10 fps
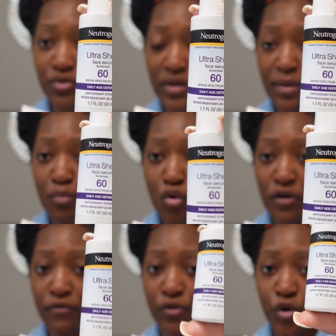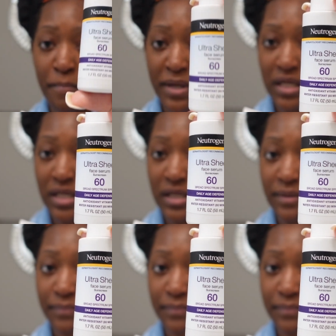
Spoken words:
you get more for your money.